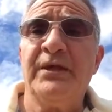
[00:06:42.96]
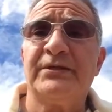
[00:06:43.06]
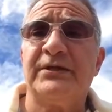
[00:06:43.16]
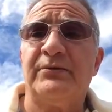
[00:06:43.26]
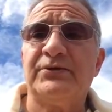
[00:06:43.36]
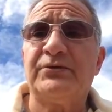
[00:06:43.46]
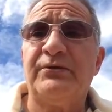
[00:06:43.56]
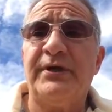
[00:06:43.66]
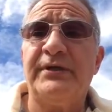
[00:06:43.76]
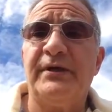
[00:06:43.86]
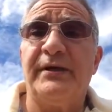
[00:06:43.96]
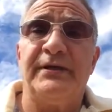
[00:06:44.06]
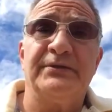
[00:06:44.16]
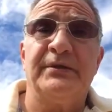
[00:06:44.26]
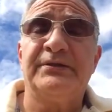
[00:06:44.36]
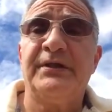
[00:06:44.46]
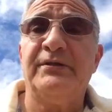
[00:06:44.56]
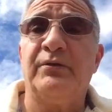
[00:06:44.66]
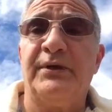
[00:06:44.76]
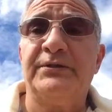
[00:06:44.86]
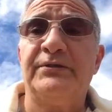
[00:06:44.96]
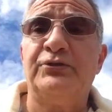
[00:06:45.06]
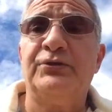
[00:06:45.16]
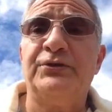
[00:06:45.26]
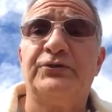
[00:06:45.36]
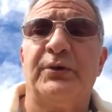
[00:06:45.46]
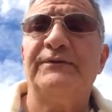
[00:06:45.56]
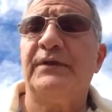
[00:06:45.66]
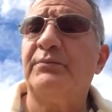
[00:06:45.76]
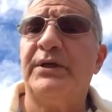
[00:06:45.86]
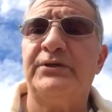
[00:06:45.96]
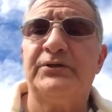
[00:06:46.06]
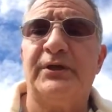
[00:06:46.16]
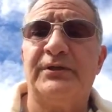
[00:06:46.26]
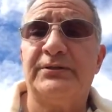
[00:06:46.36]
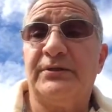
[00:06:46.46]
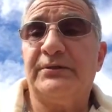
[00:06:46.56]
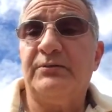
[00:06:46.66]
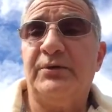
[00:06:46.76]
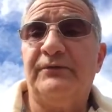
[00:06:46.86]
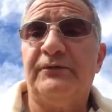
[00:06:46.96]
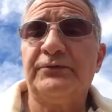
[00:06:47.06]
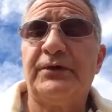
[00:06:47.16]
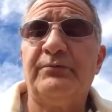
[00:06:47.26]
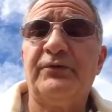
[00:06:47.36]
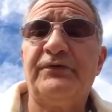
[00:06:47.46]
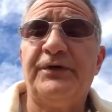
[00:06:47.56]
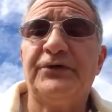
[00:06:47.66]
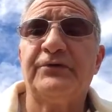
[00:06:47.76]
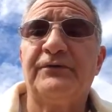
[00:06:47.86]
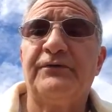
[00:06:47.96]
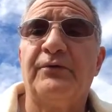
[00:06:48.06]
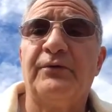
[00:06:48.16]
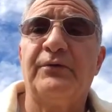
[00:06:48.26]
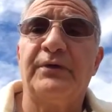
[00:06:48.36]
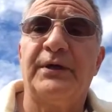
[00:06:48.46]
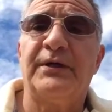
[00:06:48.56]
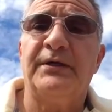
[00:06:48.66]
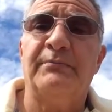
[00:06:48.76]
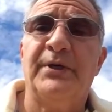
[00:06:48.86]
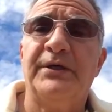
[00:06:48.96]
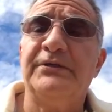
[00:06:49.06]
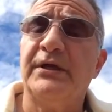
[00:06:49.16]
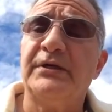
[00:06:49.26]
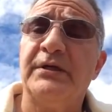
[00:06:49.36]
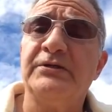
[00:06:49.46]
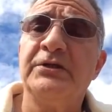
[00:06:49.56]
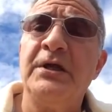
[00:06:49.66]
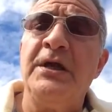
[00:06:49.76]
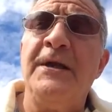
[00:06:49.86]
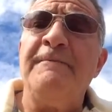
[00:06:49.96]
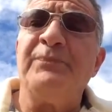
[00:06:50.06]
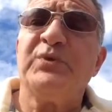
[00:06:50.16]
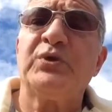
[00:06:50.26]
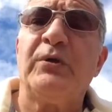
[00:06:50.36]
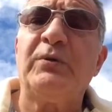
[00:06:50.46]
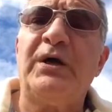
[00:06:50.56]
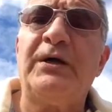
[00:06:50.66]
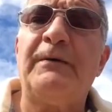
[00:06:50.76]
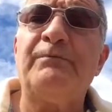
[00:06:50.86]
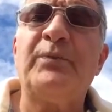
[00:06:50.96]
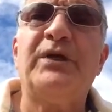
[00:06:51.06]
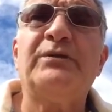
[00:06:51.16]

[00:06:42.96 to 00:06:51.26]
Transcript: because I was a karate guy. I did Aikido, I did Jiu-Jitsu, I've done many styles because I'm a full-time professional for many decades. So